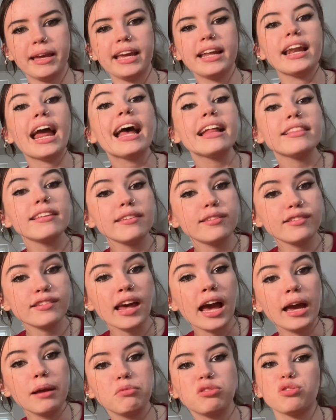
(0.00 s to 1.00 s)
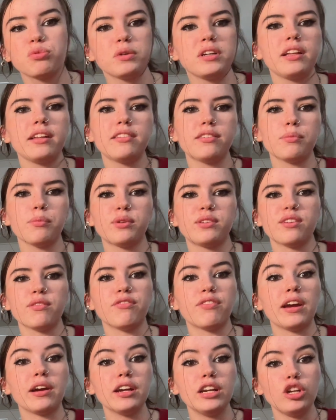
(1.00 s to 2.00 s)
And at this time, surrealism was a
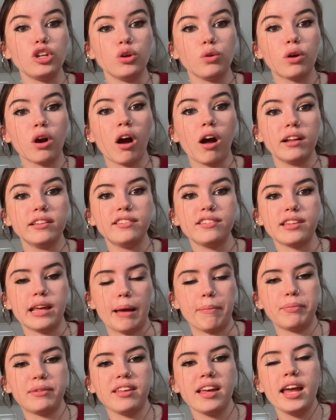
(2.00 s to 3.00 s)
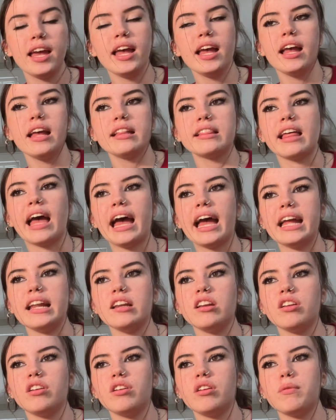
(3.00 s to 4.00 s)
very new concept
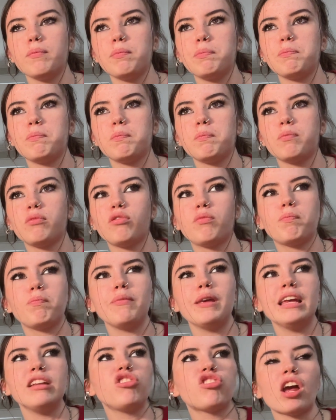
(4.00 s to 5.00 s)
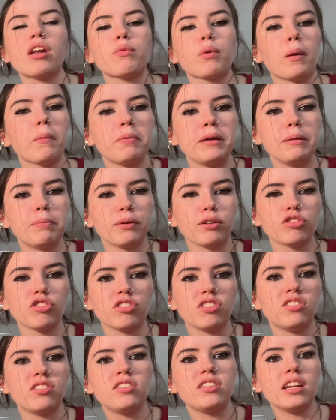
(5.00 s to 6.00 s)
that in general people
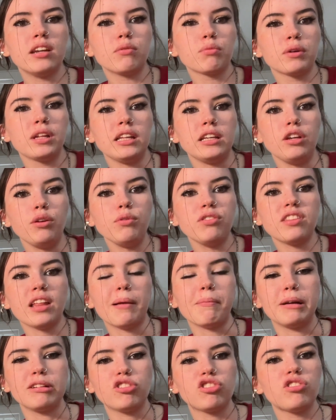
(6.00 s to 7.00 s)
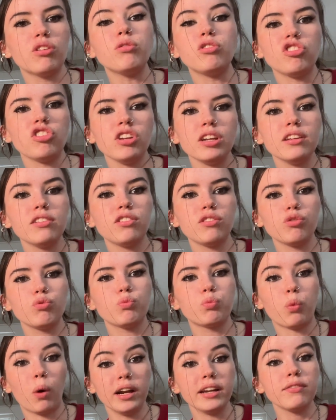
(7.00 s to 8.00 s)
just didn't really use that much. So she is
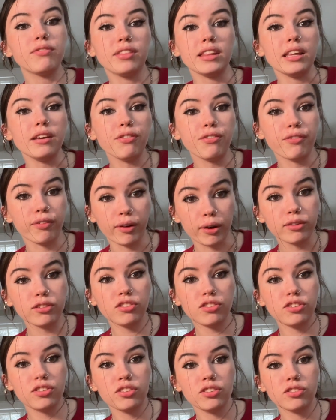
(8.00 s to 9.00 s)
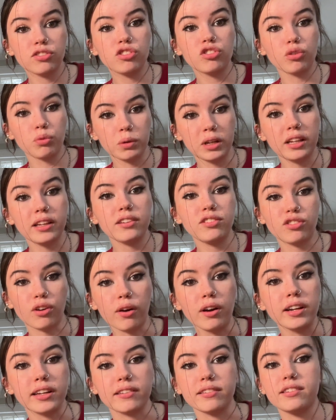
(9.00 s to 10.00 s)
one of the first surrealist
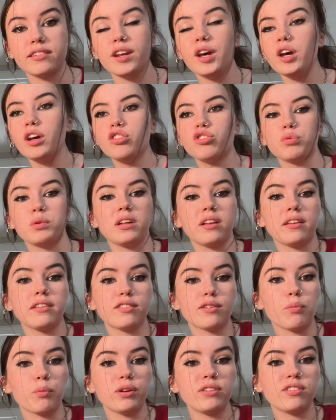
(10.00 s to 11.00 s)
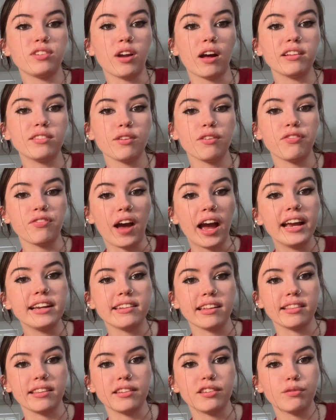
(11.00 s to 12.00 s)
artists. Surrealism was not defined
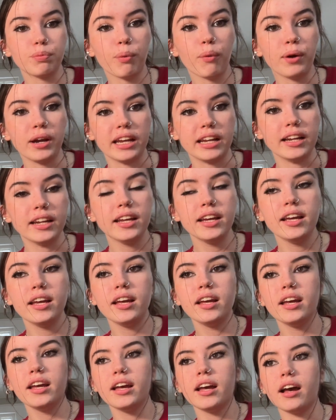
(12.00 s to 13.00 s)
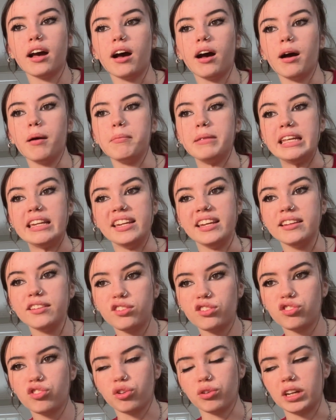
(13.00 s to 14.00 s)
at this point in
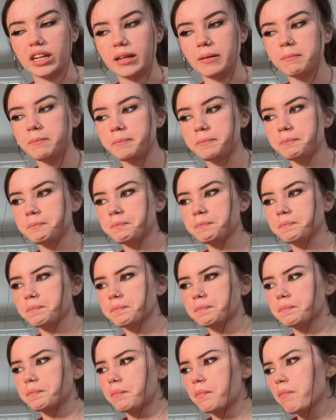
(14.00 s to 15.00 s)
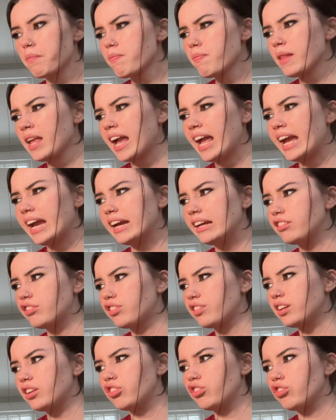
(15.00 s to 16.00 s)
history.
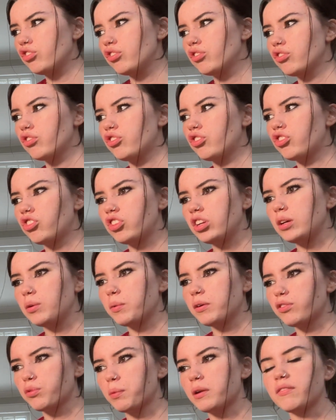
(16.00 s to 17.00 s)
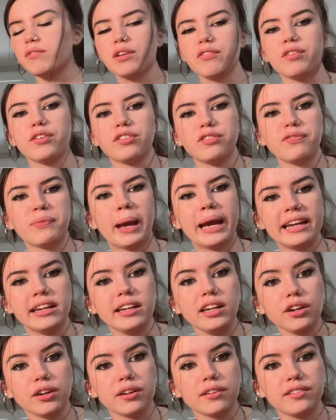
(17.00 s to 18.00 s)
And she was one of the first
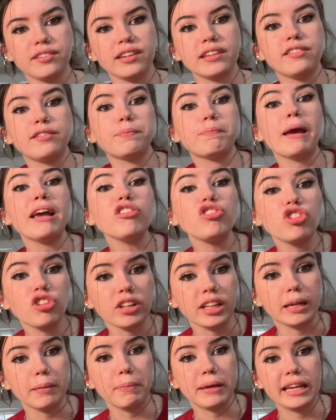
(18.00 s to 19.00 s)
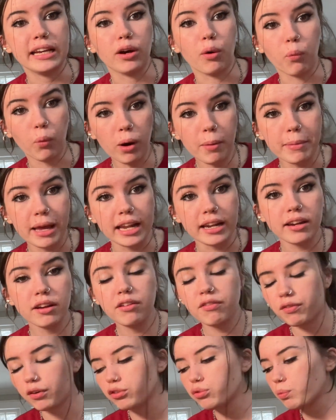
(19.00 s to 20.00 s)
pioneers, especially being a woman,
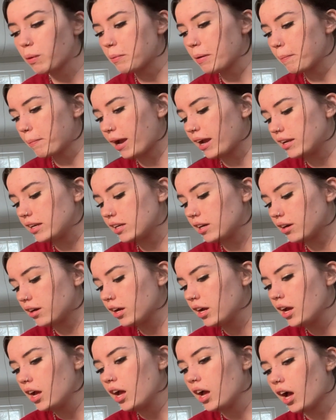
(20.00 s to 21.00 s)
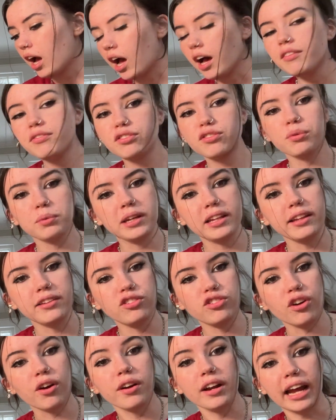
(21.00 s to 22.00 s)
first woman pioneer of
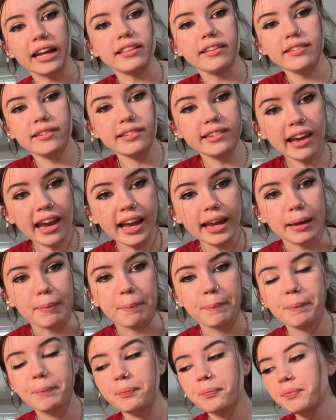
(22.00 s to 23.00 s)
surrealist art at this time.